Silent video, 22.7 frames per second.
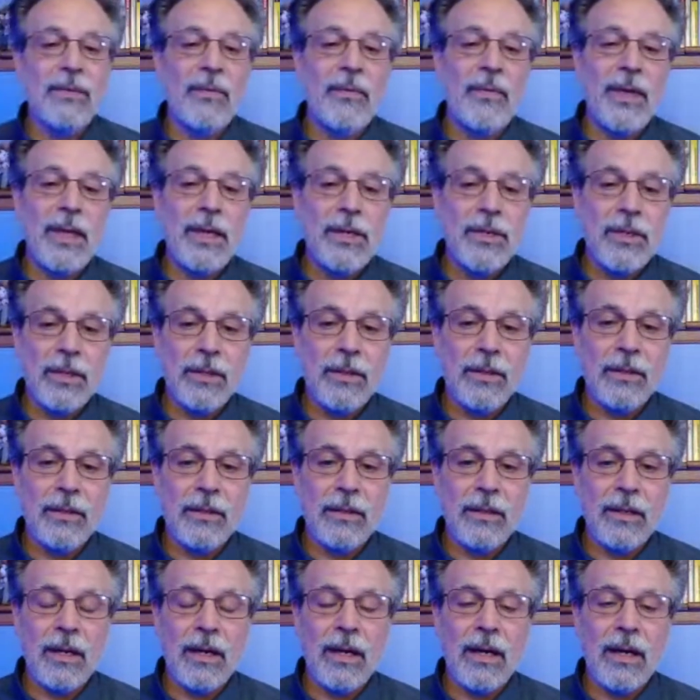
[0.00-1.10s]

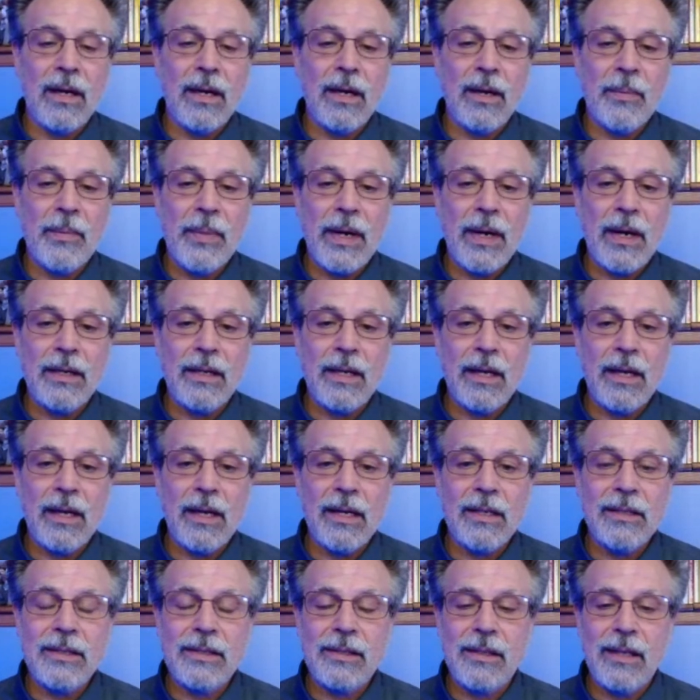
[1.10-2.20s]
featured on a
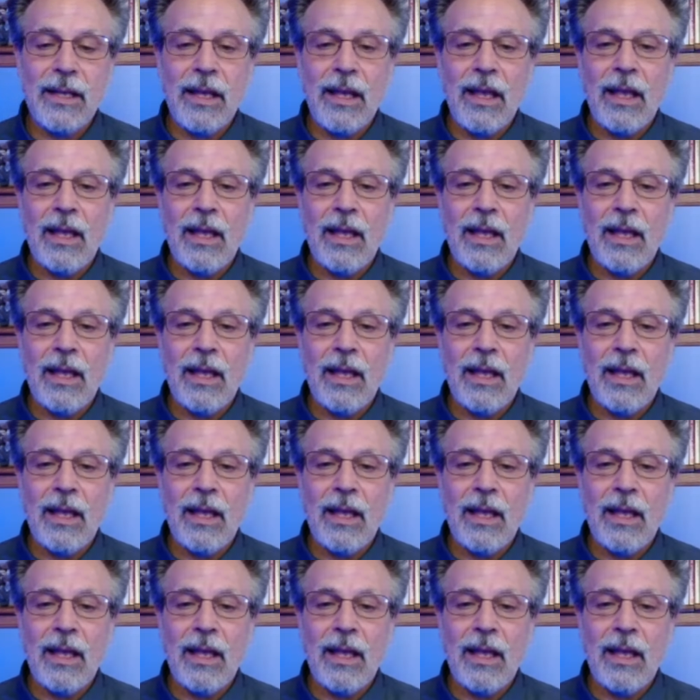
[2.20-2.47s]
podcast.